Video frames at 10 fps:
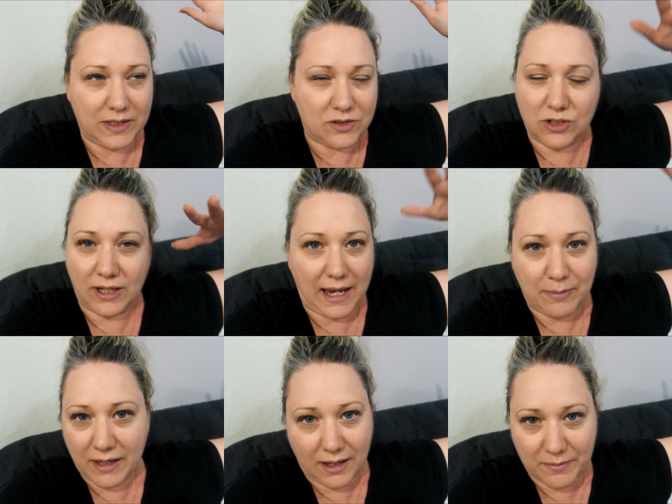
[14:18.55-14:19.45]
this new
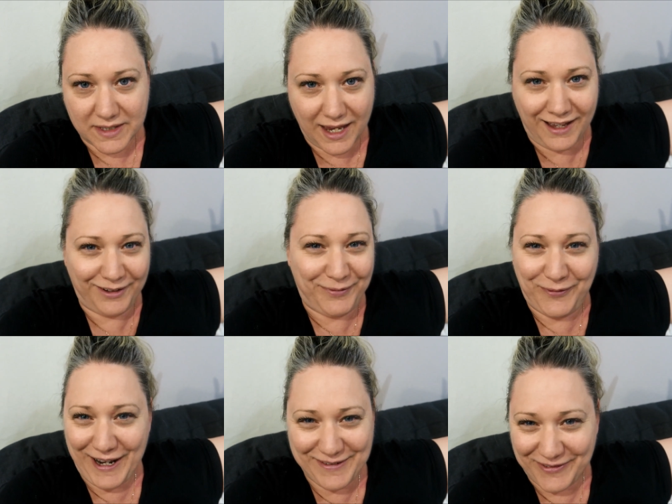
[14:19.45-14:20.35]
game that comes out,
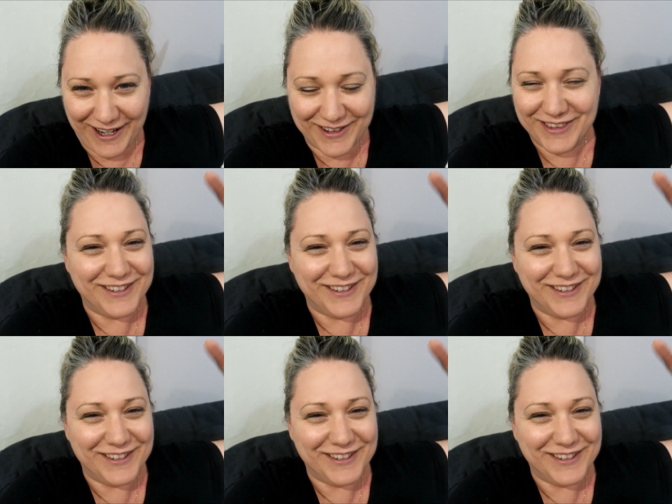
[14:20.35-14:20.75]
FIFA.